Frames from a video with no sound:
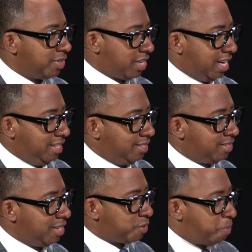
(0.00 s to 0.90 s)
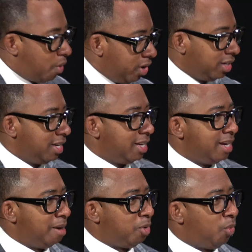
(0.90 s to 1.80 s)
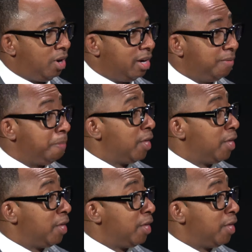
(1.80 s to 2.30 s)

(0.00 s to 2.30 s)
saints. Here's point number one